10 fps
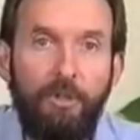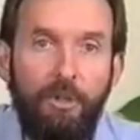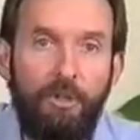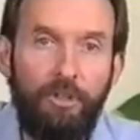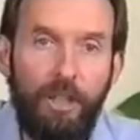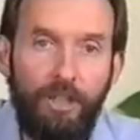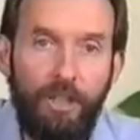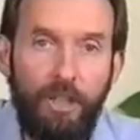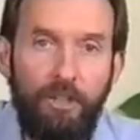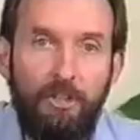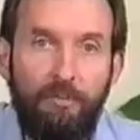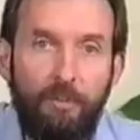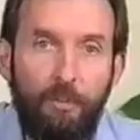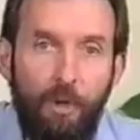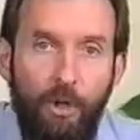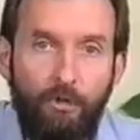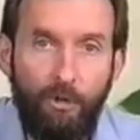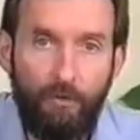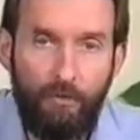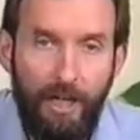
using different words or